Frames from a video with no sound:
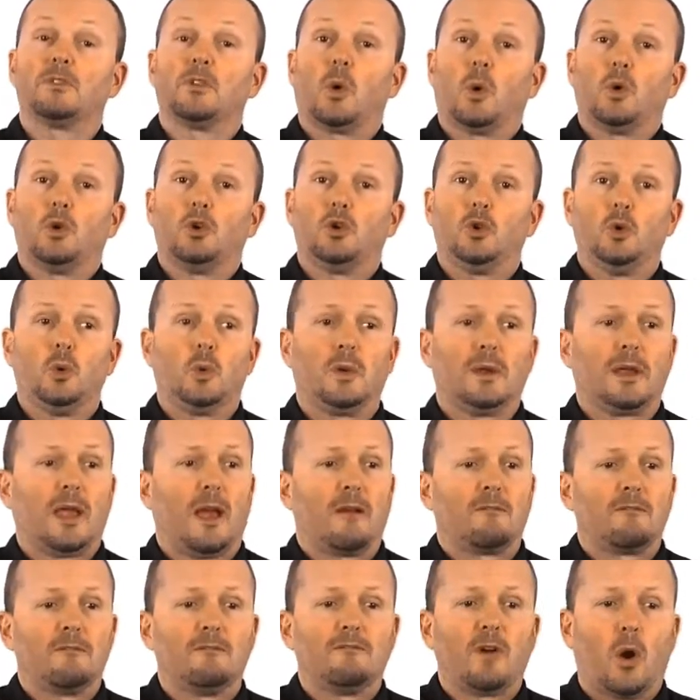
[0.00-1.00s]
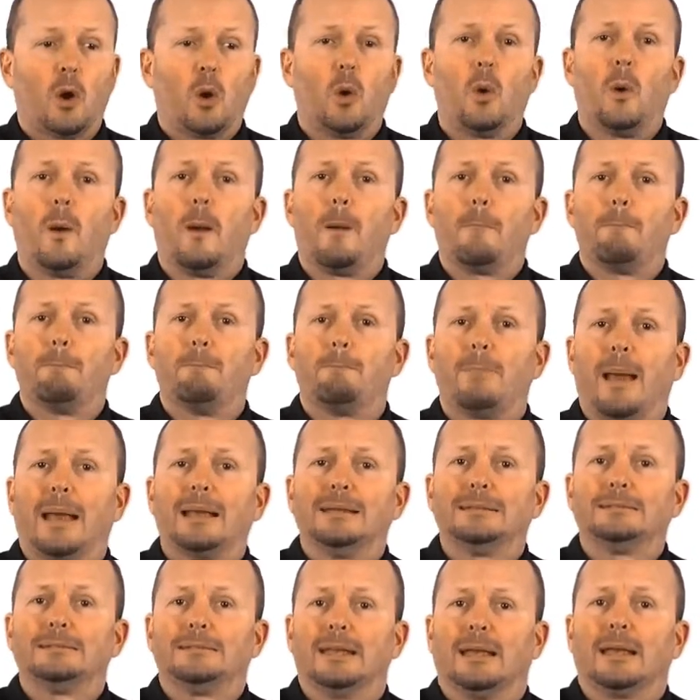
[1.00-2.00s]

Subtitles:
that you have a turn in conversation,